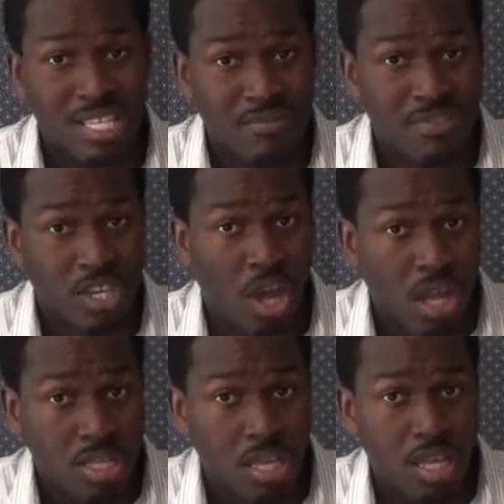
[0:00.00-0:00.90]
TV
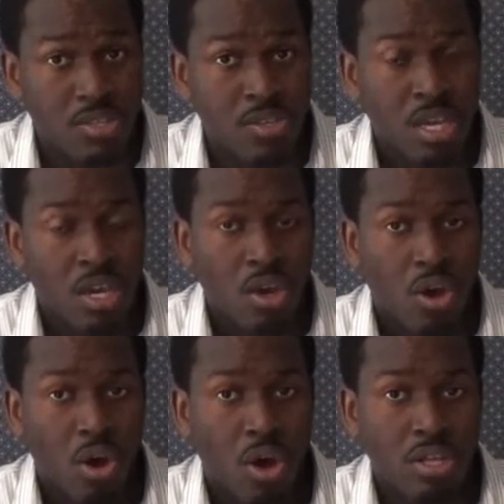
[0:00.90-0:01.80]
content
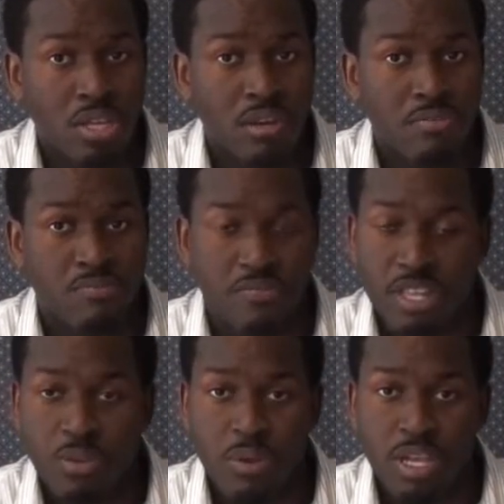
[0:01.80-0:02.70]
on a
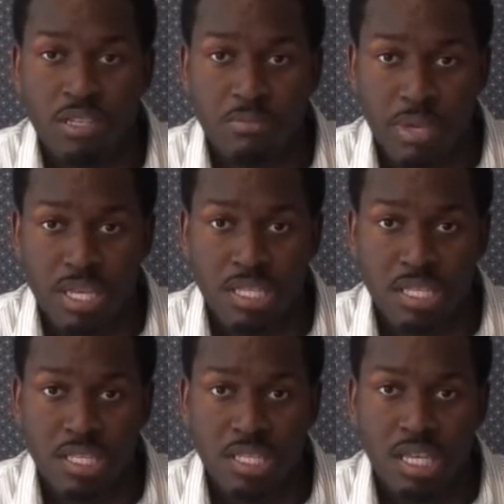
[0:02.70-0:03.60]
fairly regular
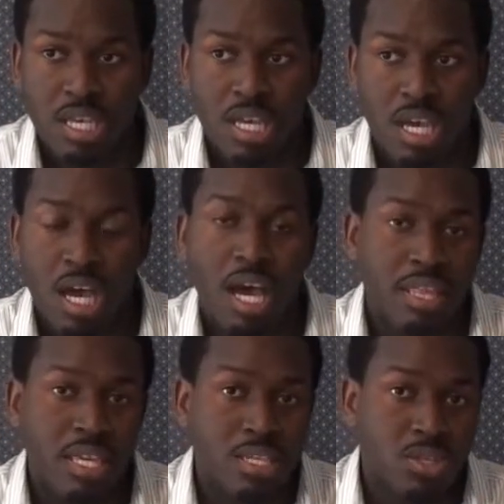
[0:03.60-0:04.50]
basis uh, I
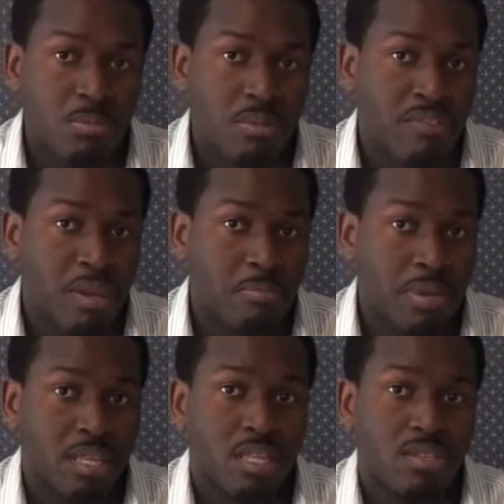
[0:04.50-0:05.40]
think is going to be very
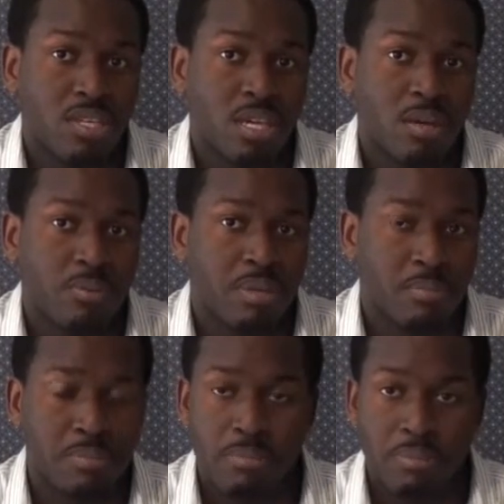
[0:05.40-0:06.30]
big this year.
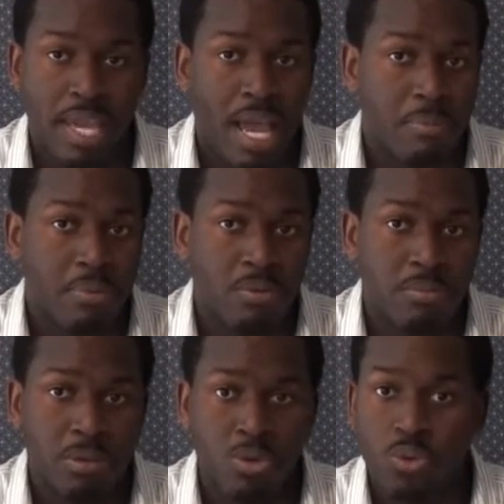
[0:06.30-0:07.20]
Be, be Apple,
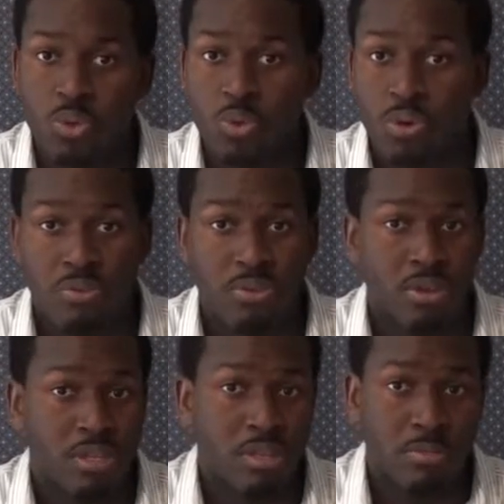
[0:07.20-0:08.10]
be Hulu, or th-
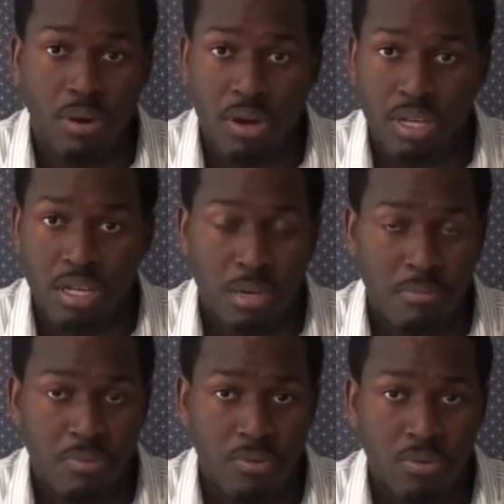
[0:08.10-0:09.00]
another party come
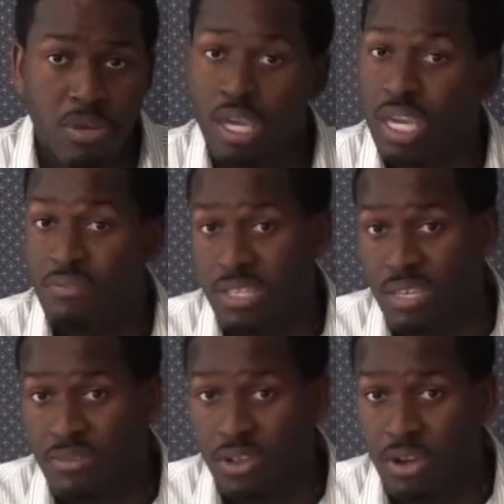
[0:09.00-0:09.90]
through, even
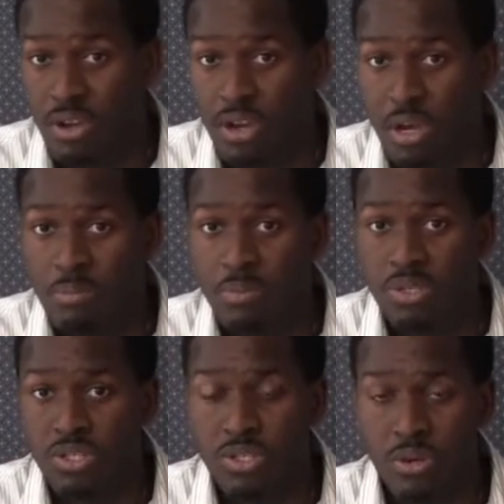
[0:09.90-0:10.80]
TV.com,
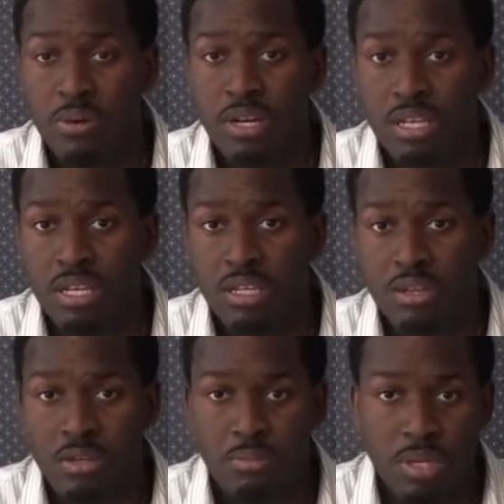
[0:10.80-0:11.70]
which is already you
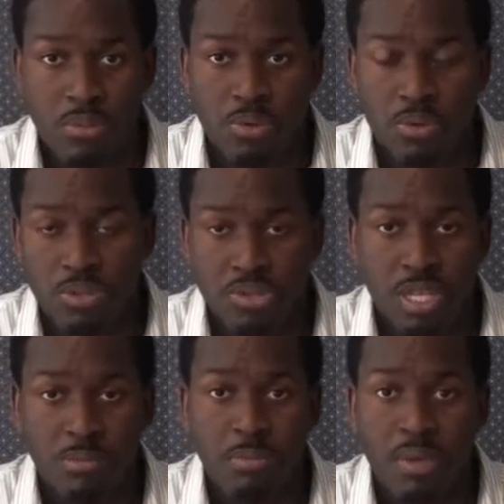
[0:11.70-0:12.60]
know competing with Hulu in the
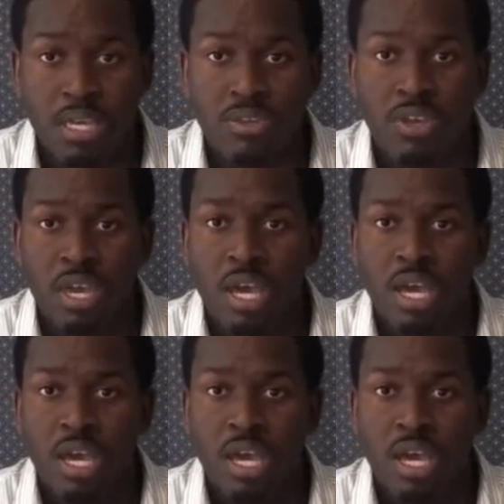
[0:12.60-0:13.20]
same space.